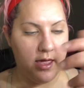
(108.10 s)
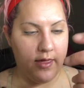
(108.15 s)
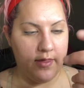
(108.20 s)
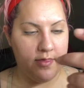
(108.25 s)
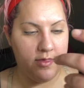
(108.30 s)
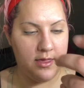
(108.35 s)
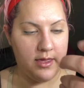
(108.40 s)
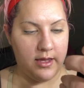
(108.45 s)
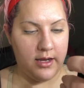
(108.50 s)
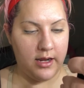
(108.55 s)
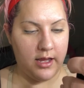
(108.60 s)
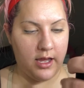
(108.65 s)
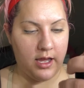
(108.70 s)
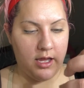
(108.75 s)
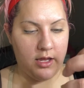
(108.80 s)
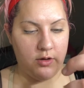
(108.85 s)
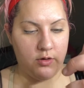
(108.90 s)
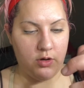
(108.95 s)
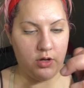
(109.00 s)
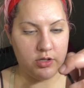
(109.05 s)
And then
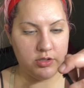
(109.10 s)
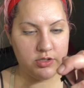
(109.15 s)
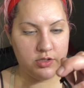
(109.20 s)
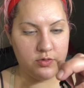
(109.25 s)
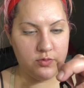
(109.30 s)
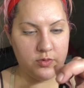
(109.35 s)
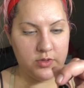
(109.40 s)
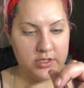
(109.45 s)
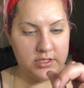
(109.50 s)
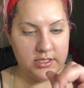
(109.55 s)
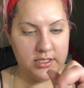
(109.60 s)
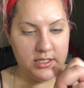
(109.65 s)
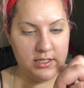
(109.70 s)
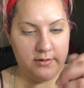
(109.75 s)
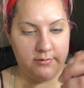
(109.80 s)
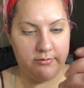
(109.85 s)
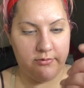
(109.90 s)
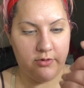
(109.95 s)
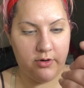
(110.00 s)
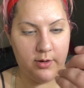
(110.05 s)
I also
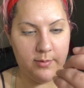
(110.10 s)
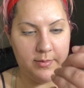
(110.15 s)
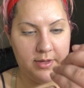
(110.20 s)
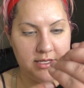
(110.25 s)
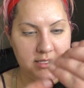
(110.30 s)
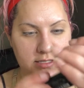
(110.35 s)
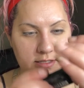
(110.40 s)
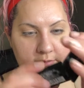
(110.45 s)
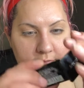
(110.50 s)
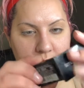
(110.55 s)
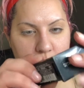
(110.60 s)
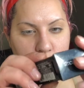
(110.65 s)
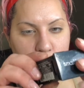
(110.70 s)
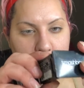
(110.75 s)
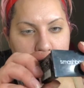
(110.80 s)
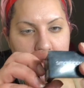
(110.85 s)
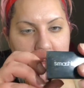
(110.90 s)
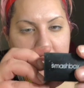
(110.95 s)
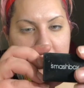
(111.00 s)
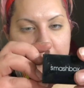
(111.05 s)
received from a
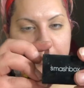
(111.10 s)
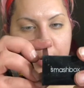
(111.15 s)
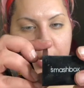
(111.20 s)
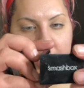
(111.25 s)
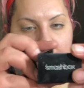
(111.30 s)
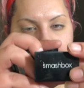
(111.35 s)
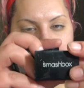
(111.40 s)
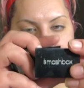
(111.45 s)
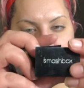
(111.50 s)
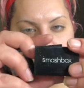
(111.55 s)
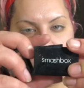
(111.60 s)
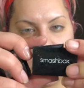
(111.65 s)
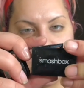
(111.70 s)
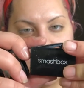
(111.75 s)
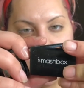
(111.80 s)
Sephora Playbox a